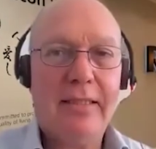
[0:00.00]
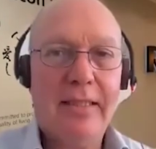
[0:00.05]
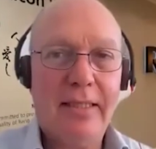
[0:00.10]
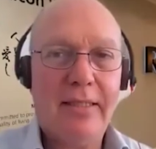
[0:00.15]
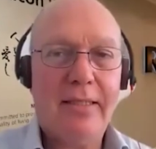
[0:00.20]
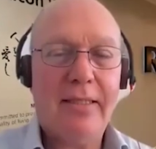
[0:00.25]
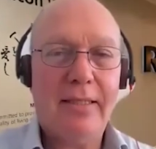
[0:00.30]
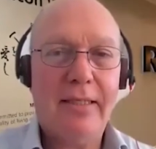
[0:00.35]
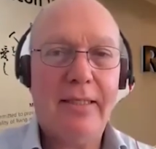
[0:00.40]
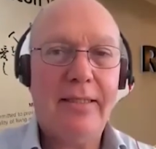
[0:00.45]

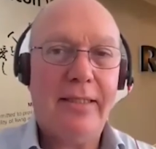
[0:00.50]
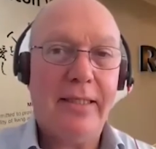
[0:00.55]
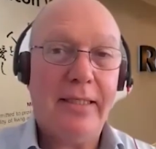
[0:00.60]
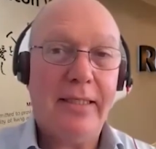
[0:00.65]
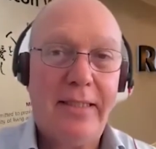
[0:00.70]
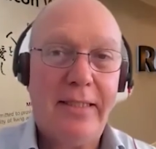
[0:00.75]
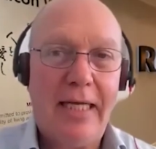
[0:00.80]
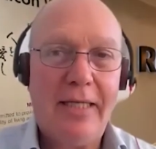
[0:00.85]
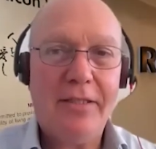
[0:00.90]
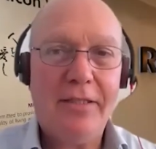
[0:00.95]
the
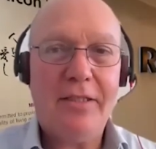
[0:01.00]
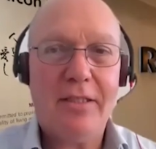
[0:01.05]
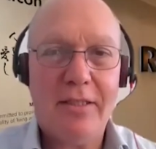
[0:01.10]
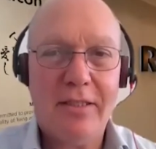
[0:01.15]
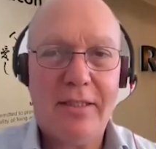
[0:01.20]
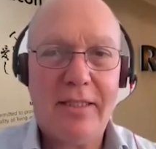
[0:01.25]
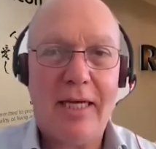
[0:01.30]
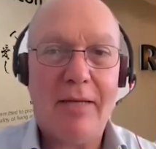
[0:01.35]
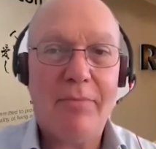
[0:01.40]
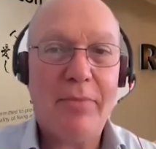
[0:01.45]

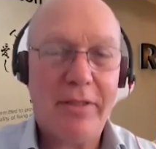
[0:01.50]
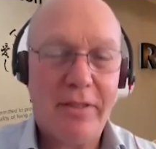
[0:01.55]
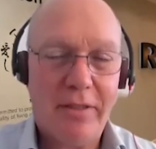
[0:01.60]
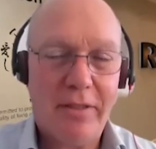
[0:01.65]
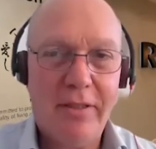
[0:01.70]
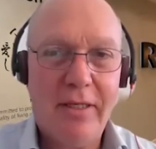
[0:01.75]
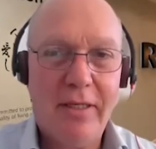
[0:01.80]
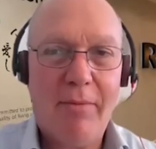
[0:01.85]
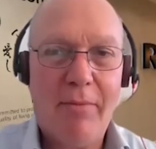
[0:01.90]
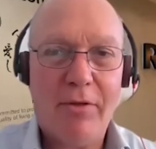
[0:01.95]
intentions that, but
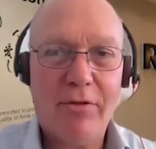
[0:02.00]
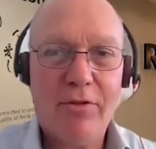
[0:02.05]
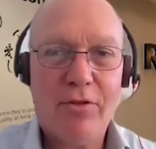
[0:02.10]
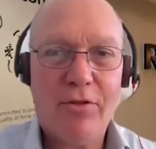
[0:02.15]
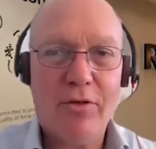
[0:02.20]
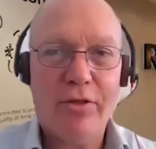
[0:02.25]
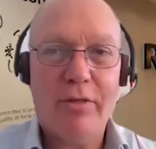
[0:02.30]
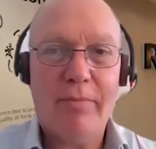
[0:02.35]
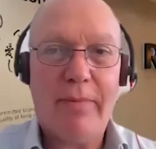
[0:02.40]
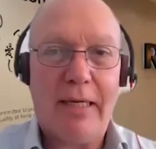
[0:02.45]
I was
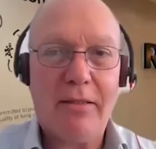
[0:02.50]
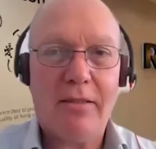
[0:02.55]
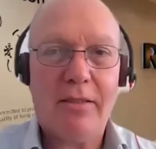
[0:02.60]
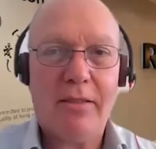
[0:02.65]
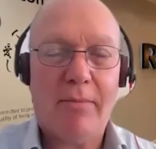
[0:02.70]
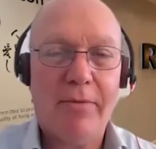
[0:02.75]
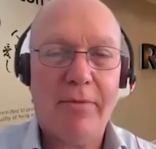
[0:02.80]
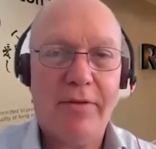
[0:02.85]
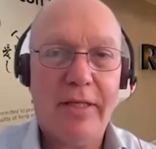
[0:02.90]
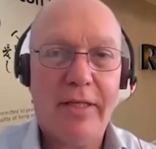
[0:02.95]
talking about
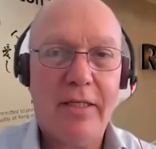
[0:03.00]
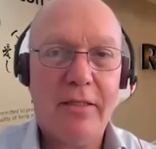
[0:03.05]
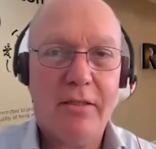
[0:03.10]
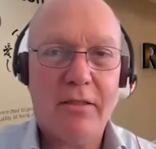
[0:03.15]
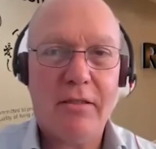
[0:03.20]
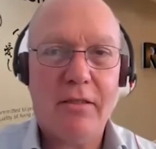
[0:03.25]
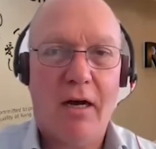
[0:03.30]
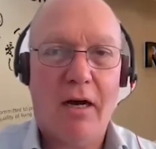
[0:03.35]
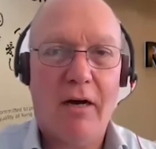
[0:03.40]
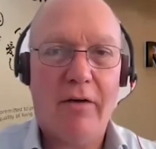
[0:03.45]
some of these
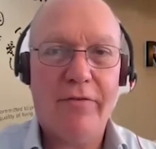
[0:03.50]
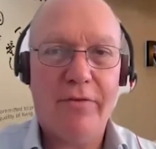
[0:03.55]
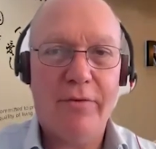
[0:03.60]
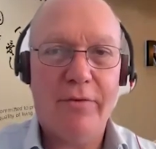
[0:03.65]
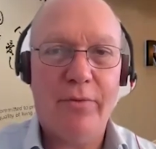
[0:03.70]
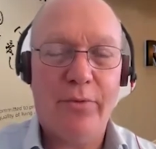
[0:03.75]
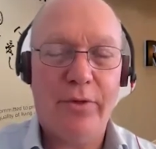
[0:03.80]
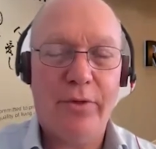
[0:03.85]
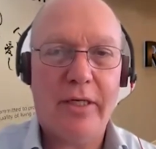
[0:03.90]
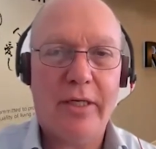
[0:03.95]
staff who
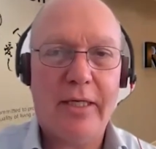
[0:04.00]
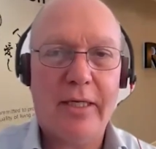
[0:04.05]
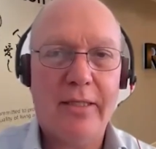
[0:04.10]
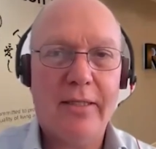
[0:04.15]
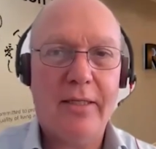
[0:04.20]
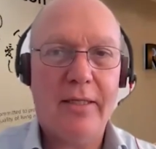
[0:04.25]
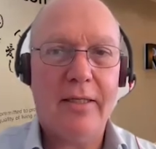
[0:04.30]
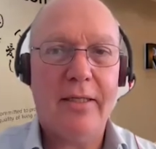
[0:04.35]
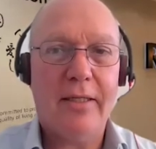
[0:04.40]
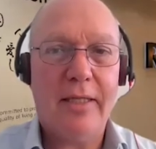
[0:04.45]
are
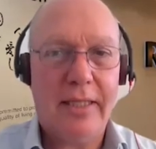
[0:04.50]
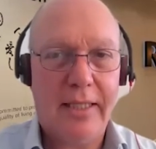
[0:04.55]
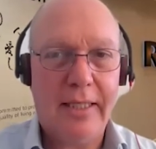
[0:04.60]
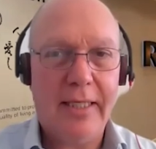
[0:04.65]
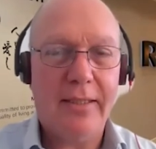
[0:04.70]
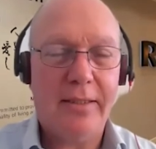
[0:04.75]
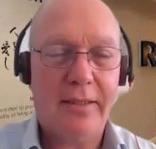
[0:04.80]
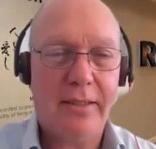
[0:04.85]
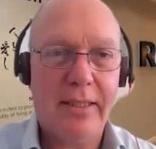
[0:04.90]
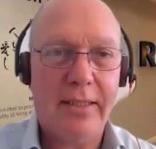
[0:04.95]
working
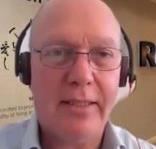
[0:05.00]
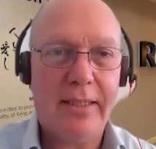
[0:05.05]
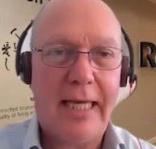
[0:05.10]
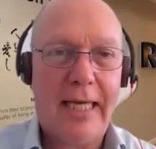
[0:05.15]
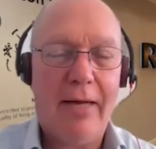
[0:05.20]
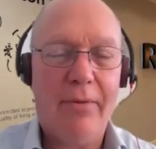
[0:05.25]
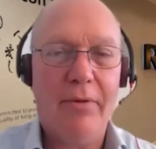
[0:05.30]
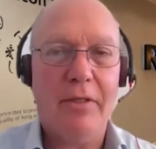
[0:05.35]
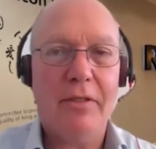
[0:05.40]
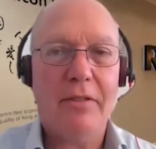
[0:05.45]
these
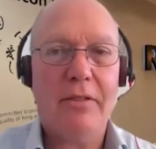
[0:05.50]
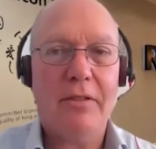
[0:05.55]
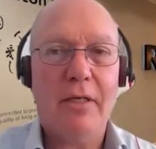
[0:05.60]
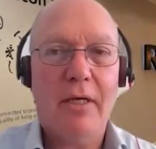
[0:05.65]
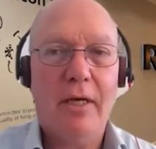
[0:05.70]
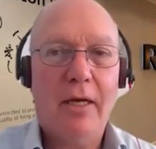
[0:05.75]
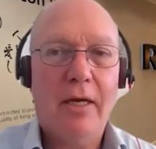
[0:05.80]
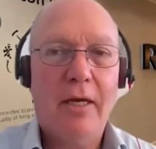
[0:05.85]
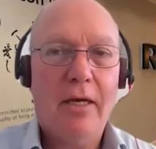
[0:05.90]
hours.